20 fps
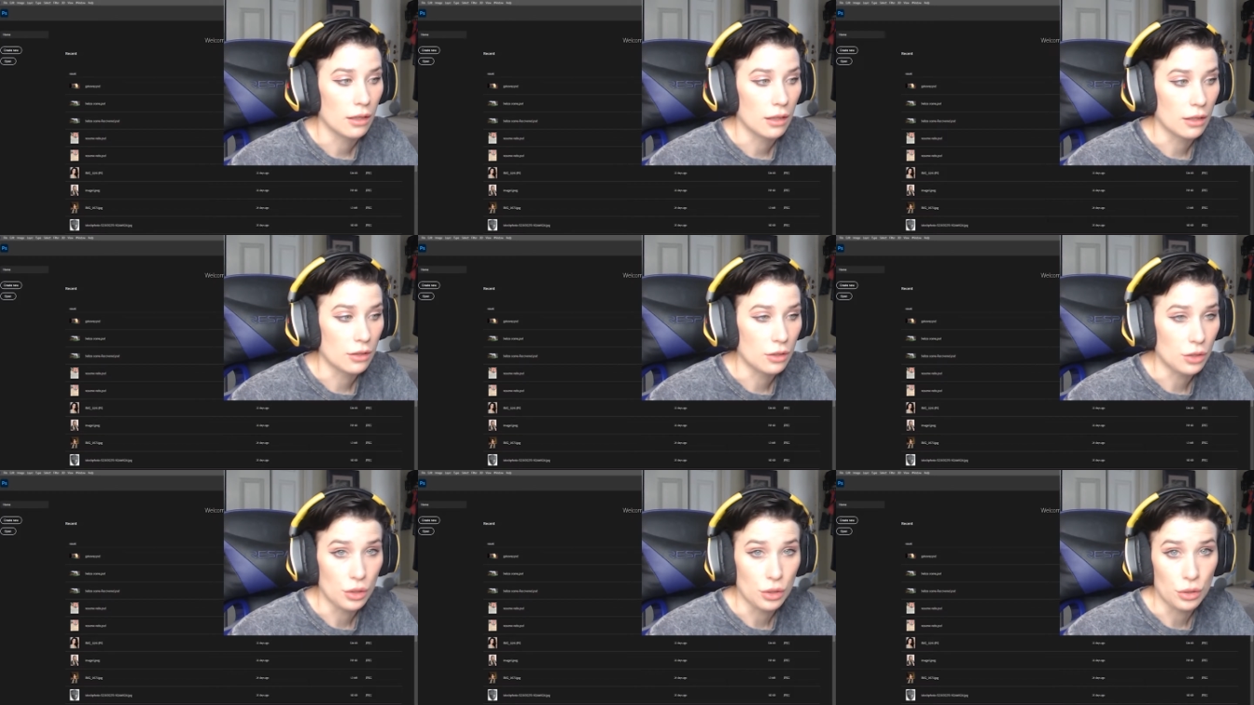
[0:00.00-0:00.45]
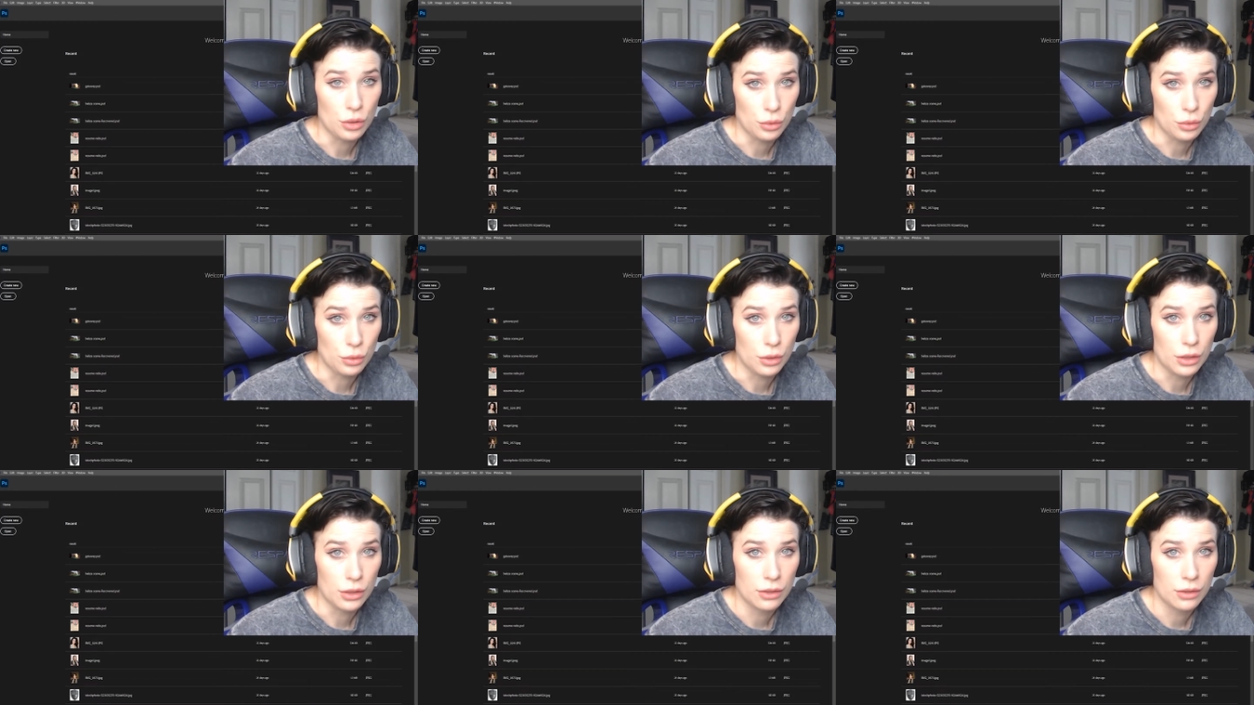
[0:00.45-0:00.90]

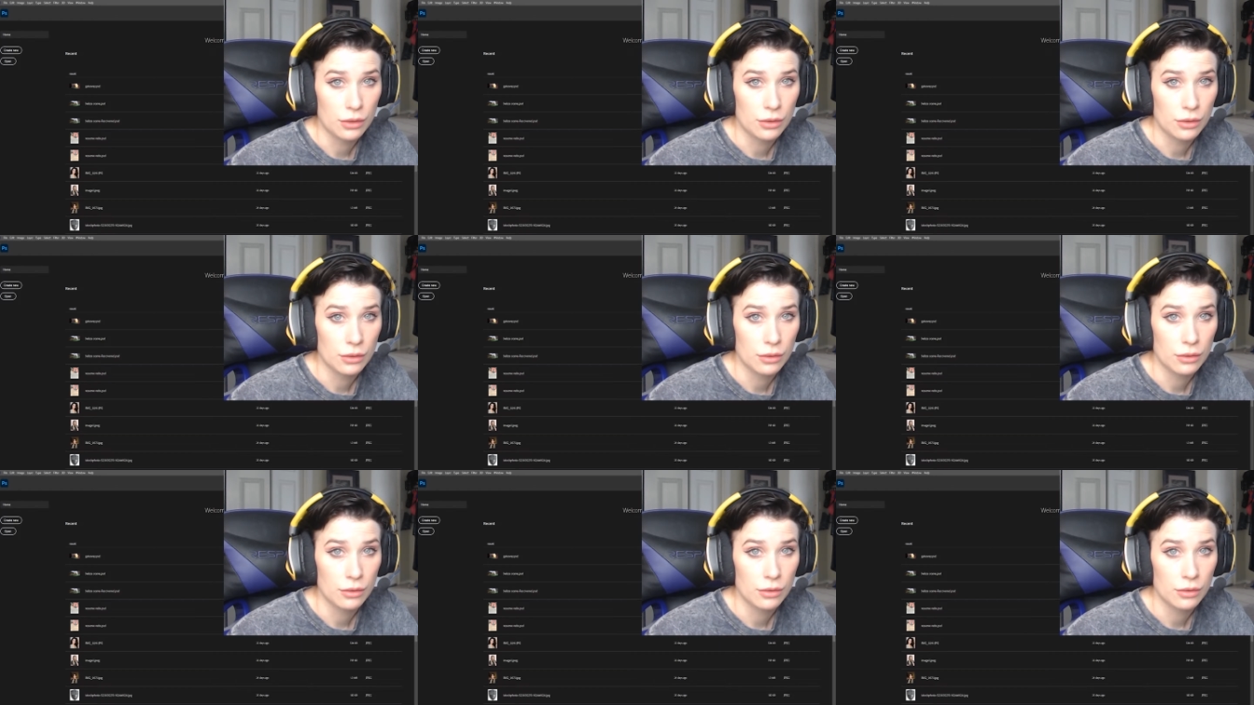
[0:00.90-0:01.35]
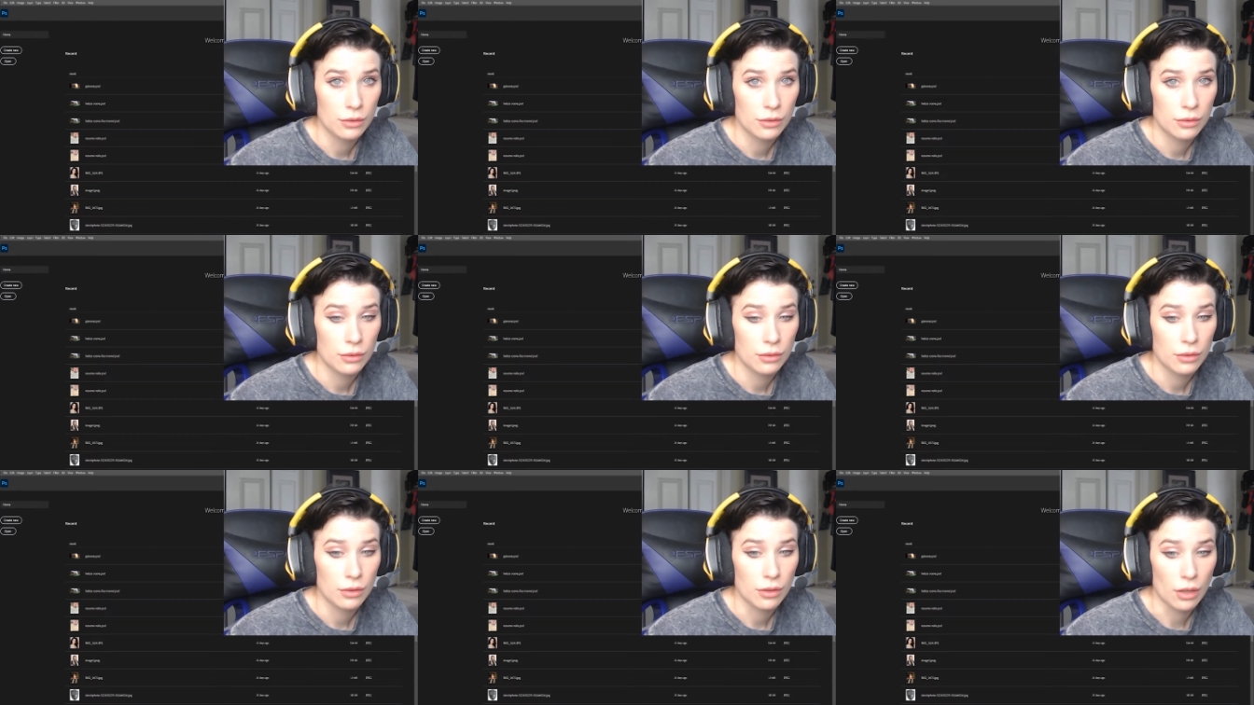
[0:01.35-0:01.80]
nude
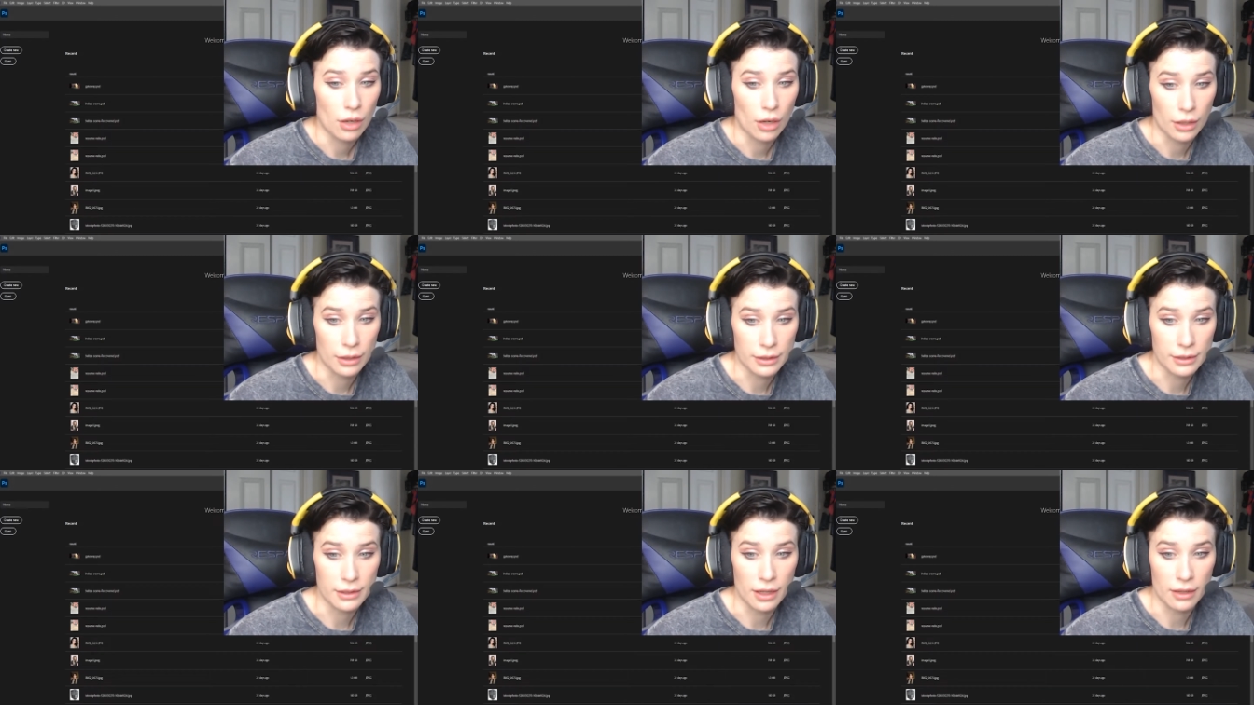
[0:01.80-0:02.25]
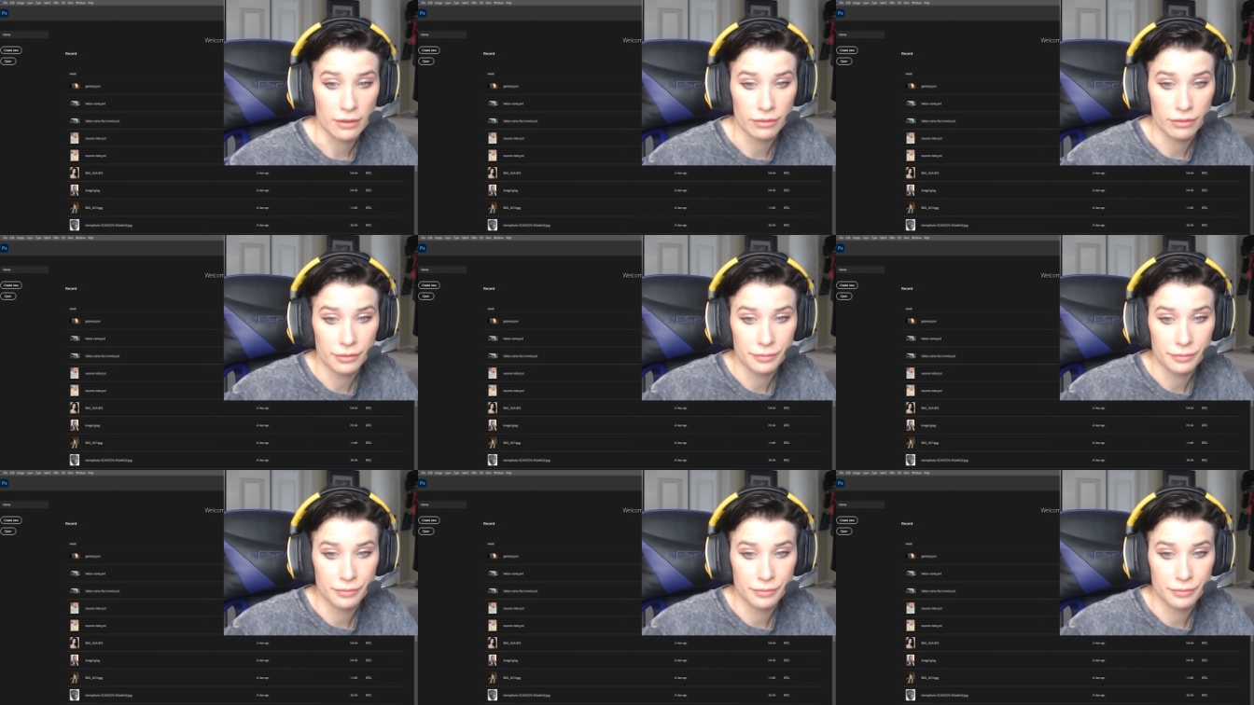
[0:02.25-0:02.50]
art stuff.